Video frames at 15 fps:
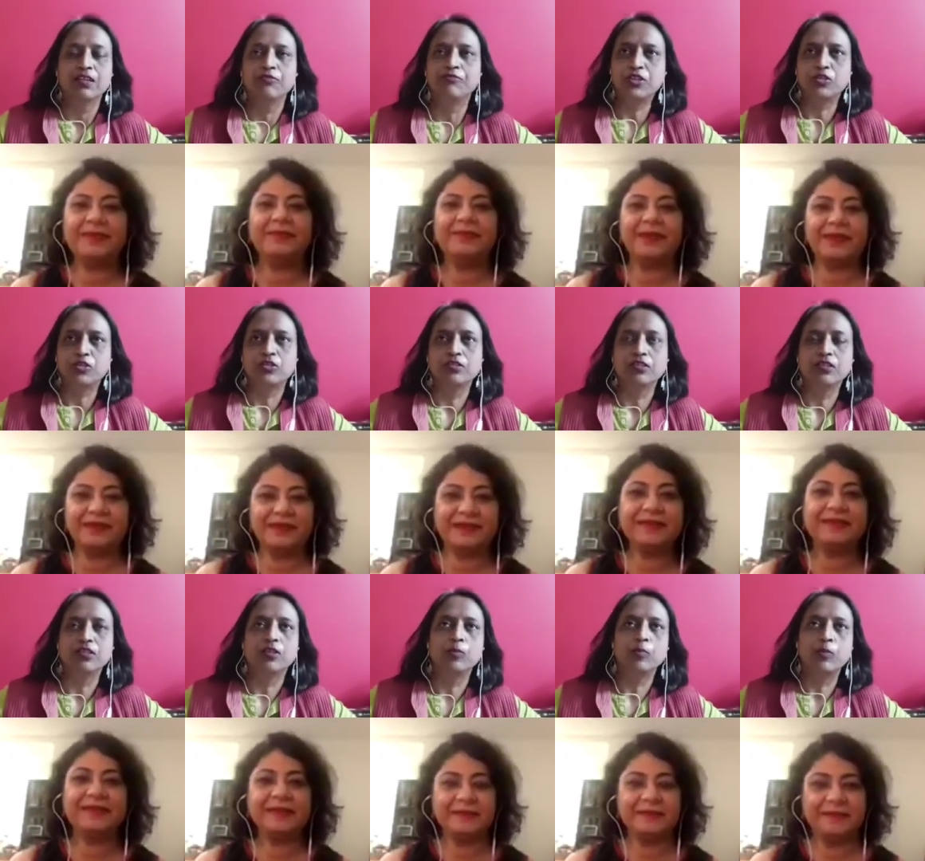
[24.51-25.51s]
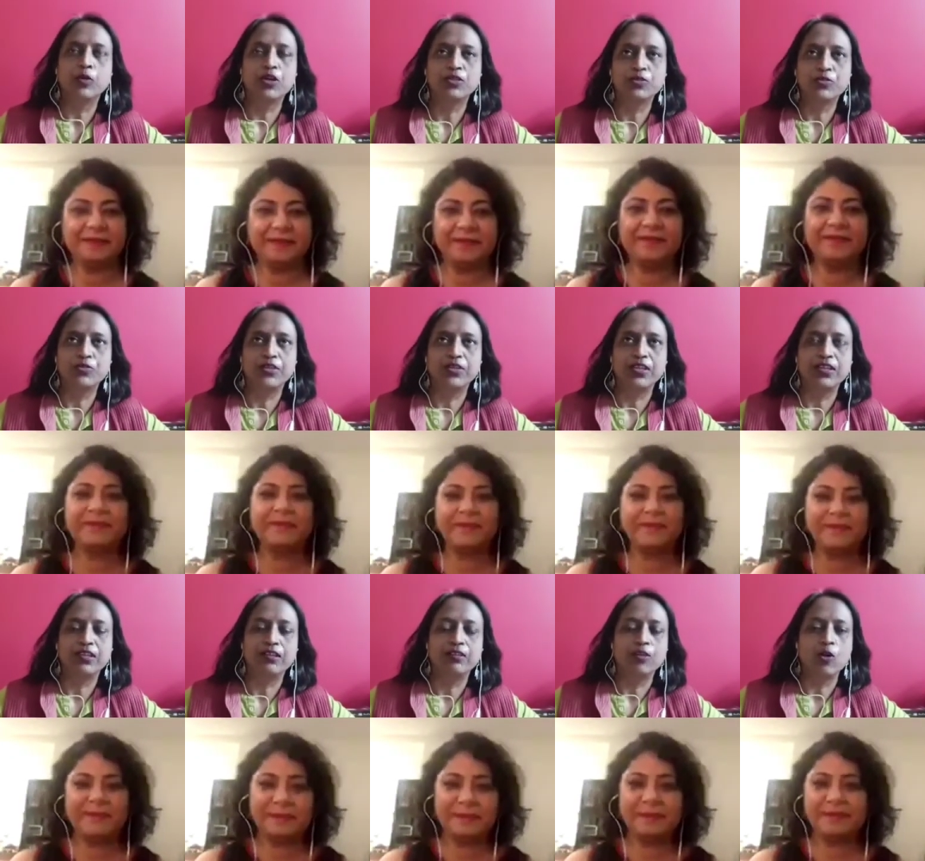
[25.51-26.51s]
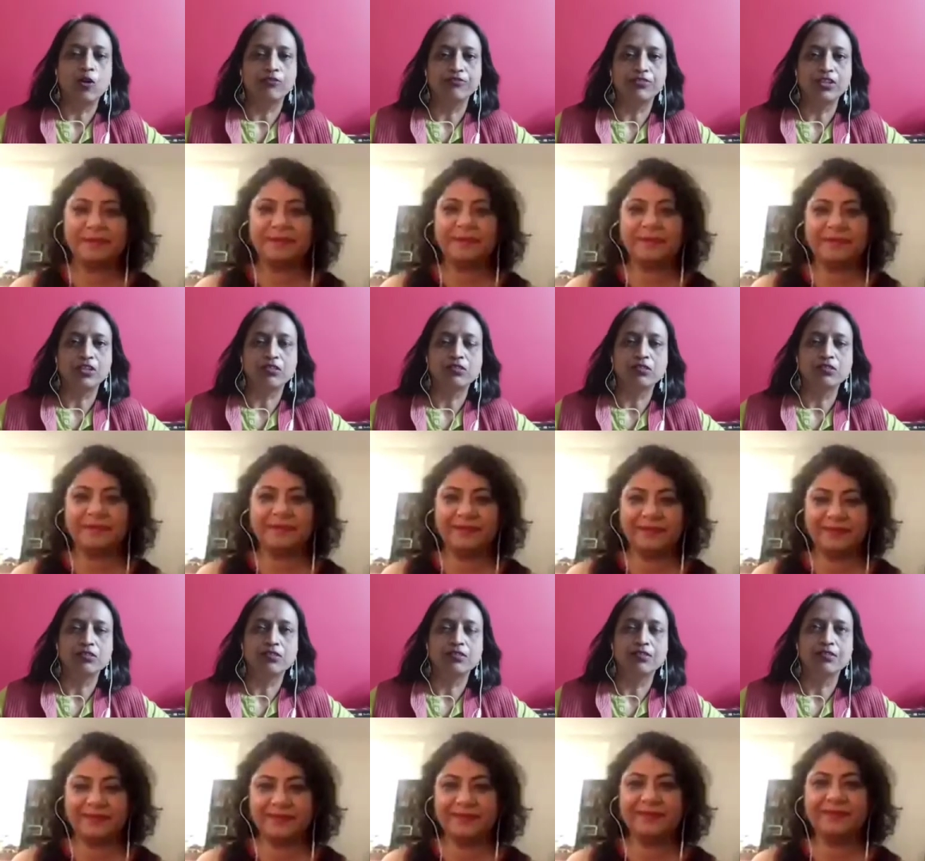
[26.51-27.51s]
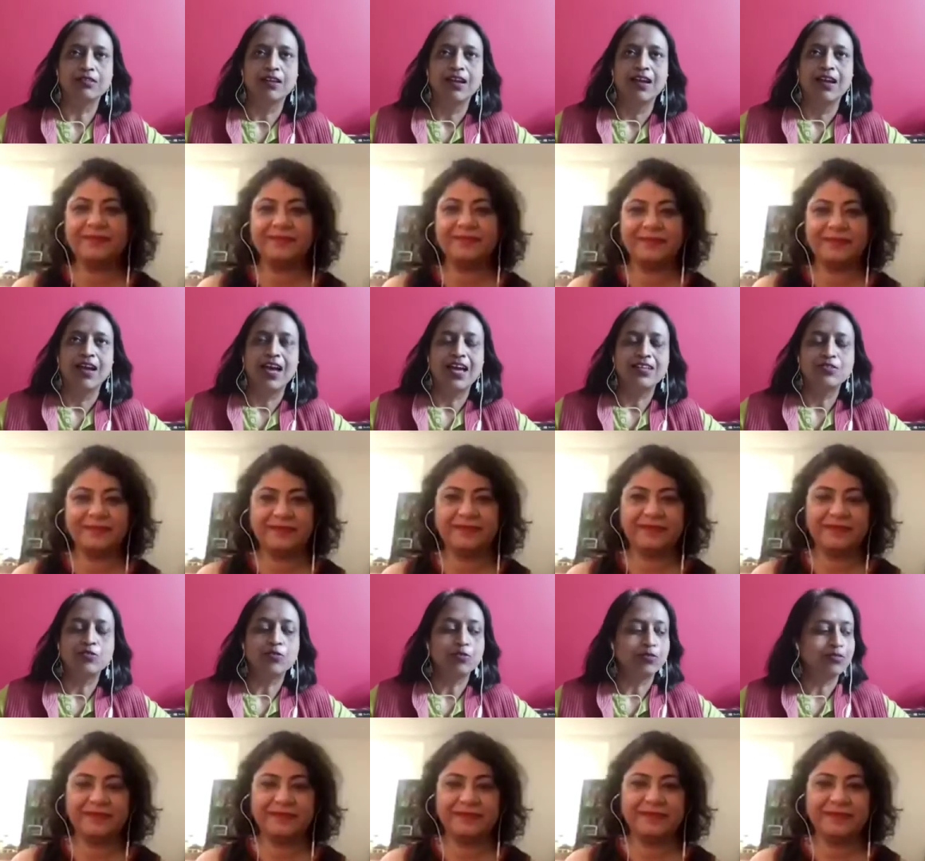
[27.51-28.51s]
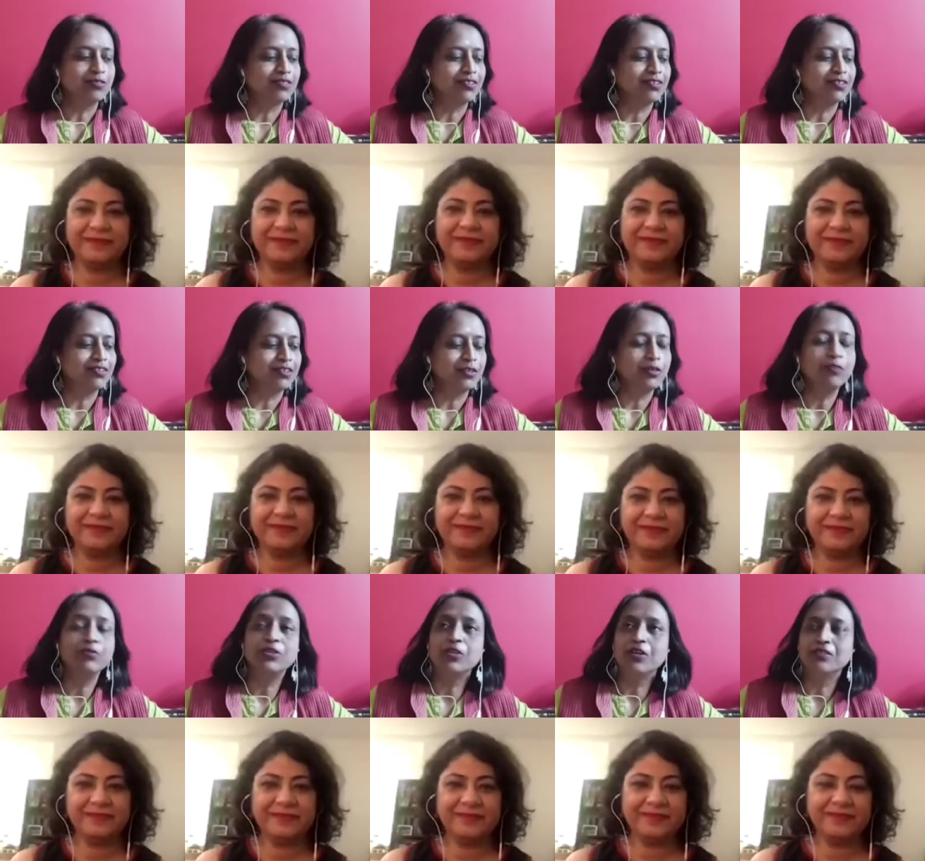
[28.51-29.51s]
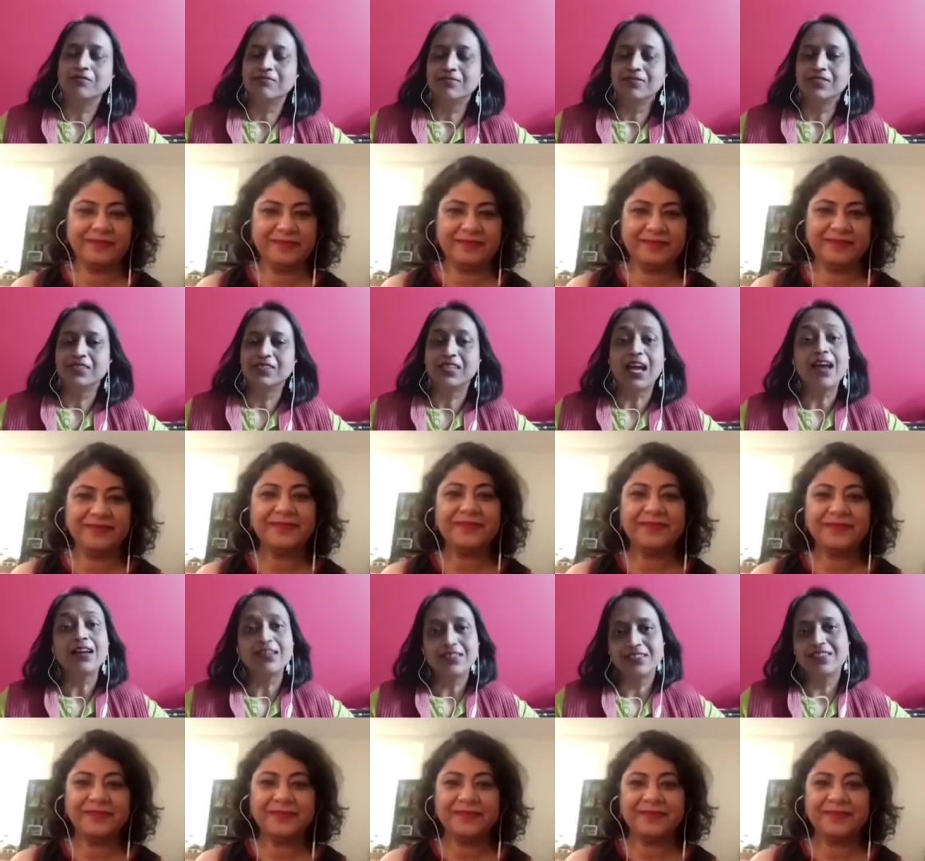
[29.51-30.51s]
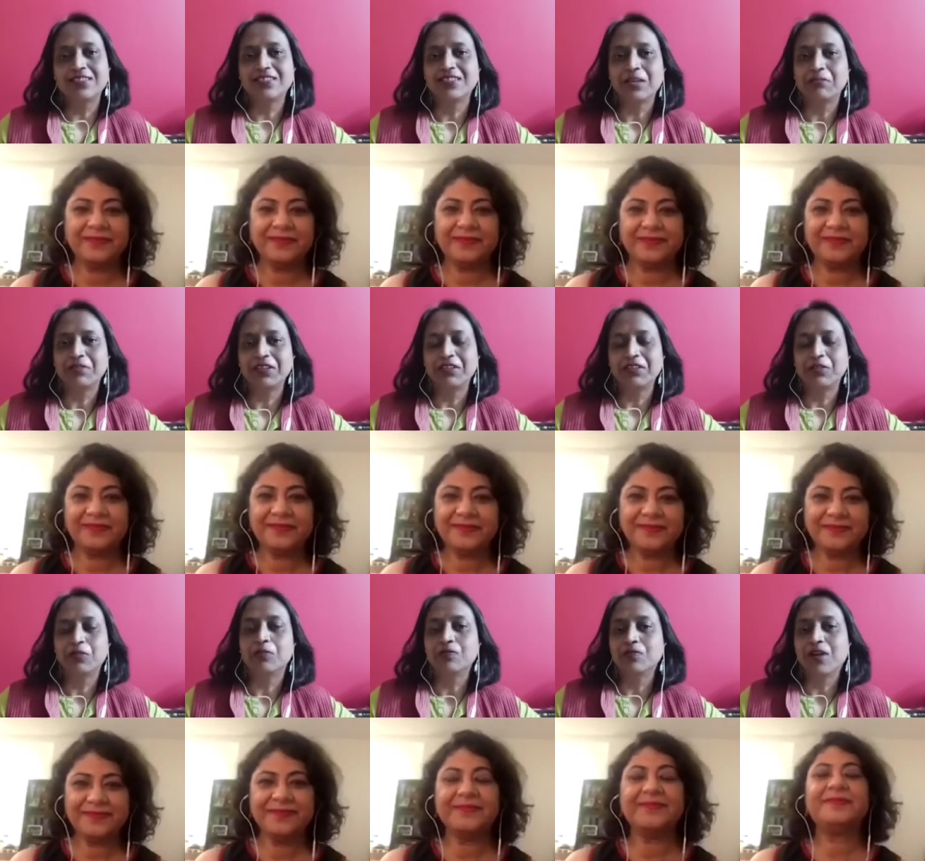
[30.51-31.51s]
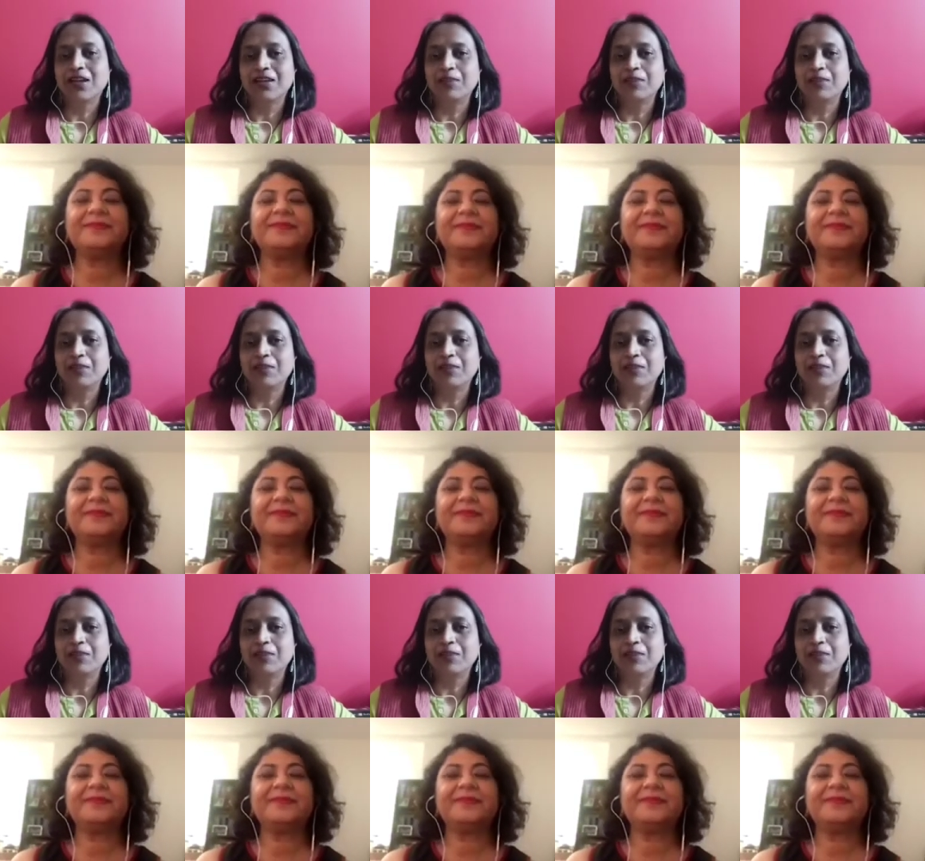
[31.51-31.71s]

Speaker 1: fiction, right. poetry, non-fiction, and so uh, you know we thought science is something you know why